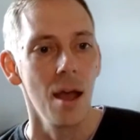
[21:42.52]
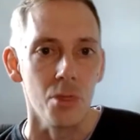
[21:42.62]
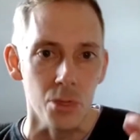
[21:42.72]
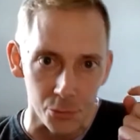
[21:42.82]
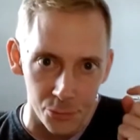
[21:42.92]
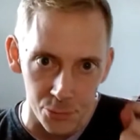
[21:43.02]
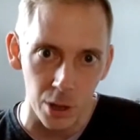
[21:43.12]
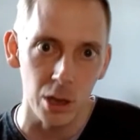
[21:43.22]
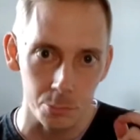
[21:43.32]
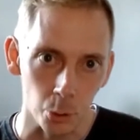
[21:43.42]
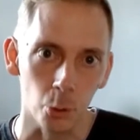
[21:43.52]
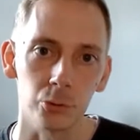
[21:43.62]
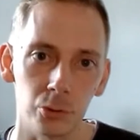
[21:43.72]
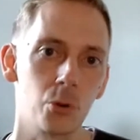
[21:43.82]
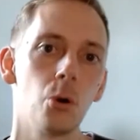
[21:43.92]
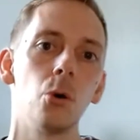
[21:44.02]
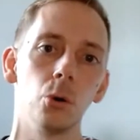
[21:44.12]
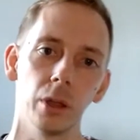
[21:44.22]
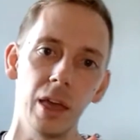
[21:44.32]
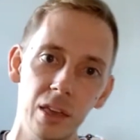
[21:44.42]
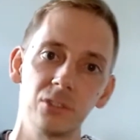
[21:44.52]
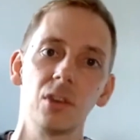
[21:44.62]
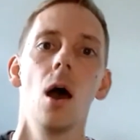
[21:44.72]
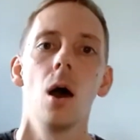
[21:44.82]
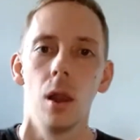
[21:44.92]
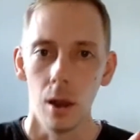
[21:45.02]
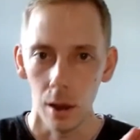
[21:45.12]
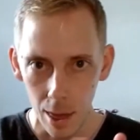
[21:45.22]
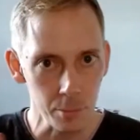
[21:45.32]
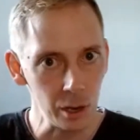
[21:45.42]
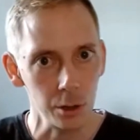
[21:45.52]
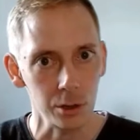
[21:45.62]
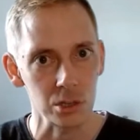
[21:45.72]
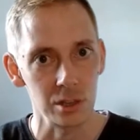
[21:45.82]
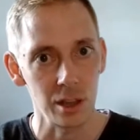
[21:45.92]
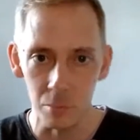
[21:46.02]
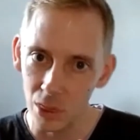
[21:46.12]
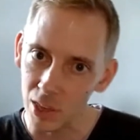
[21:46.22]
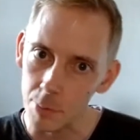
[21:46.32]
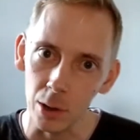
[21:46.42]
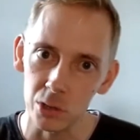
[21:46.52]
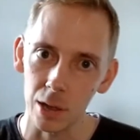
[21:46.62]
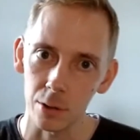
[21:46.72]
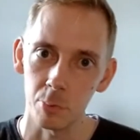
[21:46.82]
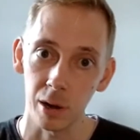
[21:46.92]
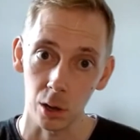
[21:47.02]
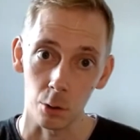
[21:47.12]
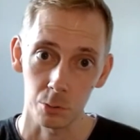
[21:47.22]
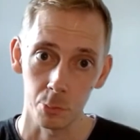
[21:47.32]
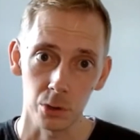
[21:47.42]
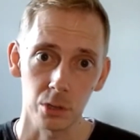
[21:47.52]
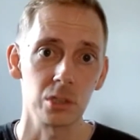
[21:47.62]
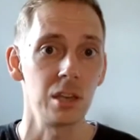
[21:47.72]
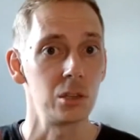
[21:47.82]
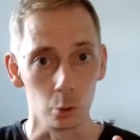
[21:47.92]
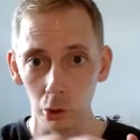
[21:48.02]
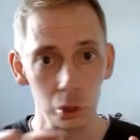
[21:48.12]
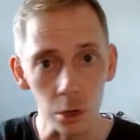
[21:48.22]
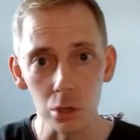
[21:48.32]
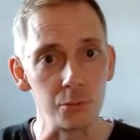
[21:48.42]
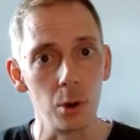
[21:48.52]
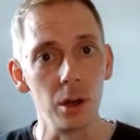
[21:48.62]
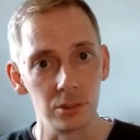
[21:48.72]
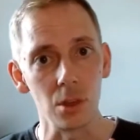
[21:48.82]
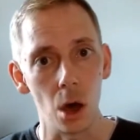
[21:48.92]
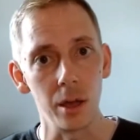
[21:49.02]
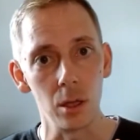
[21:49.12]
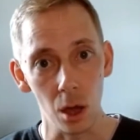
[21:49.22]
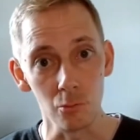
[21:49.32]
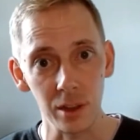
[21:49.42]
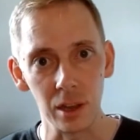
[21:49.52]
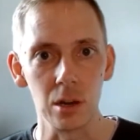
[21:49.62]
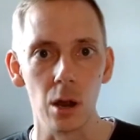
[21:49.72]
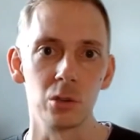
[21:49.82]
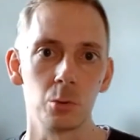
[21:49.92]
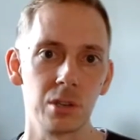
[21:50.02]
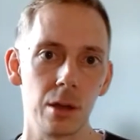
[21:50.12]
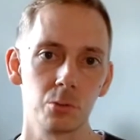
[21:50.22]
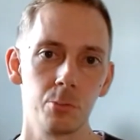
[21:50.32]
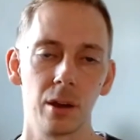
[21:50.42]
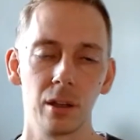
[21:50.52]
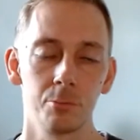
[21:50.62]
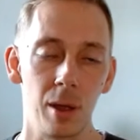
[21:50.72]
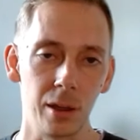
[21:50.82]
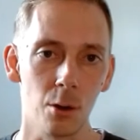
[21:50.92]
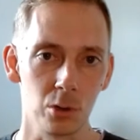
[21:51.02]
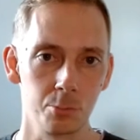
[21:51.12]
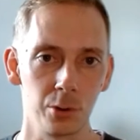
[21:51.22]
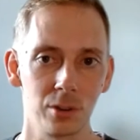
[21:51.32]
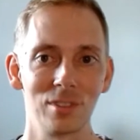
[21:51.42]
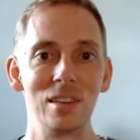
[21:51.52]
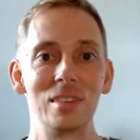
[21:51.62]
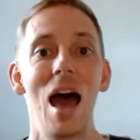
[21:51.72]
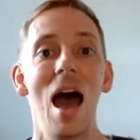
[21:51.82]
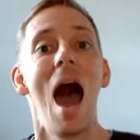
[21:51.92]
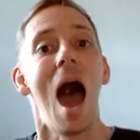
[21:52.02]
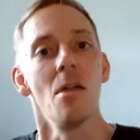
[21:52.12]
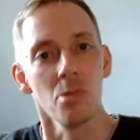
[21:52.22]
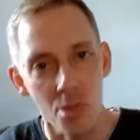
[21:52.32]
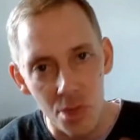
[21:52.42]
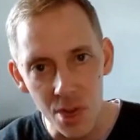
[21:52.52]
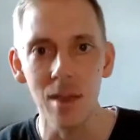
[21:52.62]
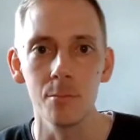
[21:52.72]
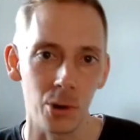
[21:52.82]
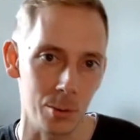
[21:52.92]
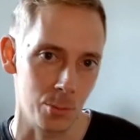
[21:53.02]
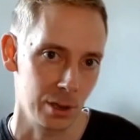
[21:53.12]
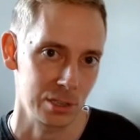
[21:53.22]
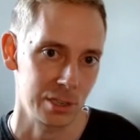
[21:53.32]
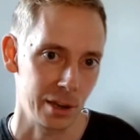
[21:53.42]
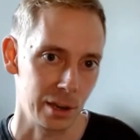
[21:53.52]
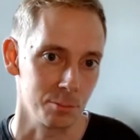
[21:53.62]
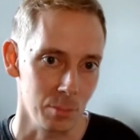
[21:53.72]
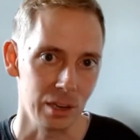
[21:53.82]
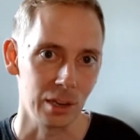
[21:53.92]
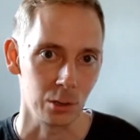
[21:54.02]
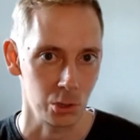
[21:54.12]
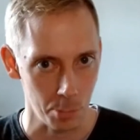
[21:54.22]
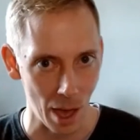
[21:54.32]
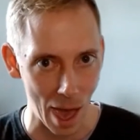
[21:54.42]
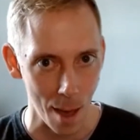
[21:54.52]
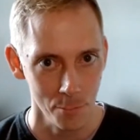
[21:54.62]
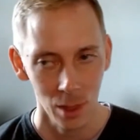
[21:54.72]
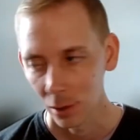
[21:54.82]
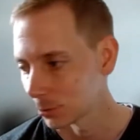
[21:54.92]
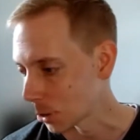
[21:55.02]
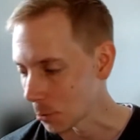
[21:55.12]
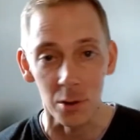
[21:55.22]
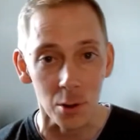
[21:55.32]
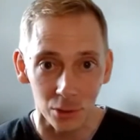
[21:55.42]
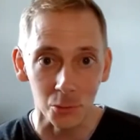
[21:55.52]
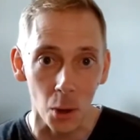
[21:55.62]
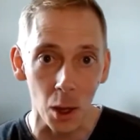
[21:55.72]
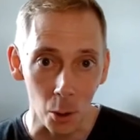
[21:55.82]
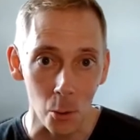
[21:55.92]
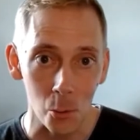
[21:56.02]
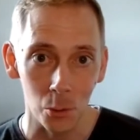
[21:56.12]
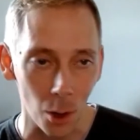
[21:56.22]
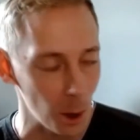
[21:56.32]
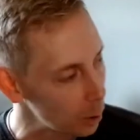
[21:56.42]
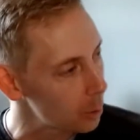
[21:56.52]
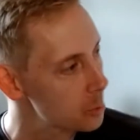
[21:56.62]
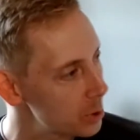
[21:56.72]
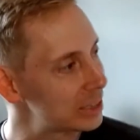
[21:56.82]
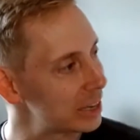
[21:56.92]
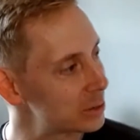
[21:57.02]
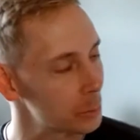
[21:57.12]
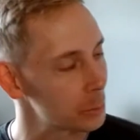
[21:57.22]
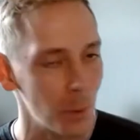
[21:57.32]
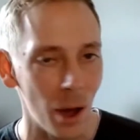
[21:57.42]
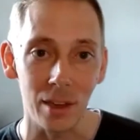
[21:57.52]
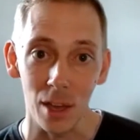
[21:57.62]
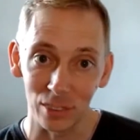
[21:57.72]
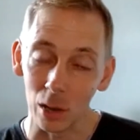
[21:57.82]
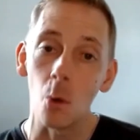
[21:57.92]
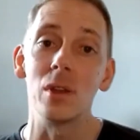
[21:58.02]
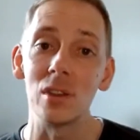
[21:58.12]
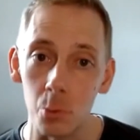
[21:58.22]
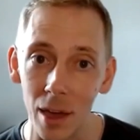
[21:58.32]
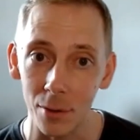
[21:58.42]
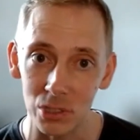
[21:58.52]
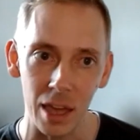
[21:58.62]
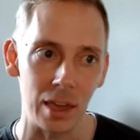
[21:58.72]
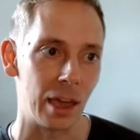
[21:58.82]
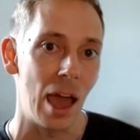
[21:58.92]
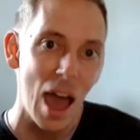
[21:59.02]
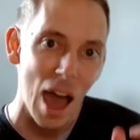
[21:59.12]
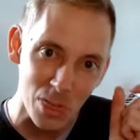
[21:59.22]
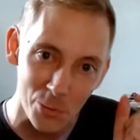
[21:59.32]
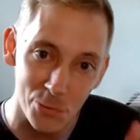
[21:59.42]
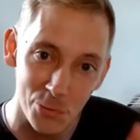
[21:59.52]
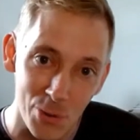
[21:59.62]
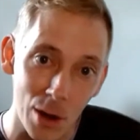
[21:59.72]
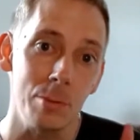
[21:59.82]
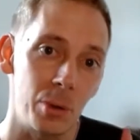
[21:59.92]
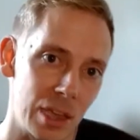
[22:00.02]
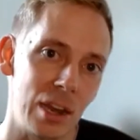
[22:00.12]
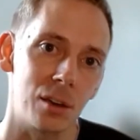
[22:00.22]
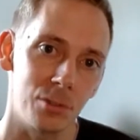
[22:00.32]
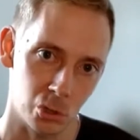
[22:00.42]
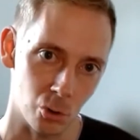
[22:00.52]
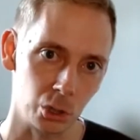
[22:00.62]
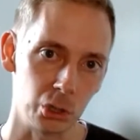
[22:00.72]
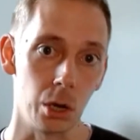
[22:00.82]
the first port of call is, let me think about sound spelling correspondences or chunks of words that I recognize with sound spelling correspondences, and then bring my understanding of meaning to bear. So I know that's quite a long-winded way. It's a long-winded way of saying at the very beginning of instruction,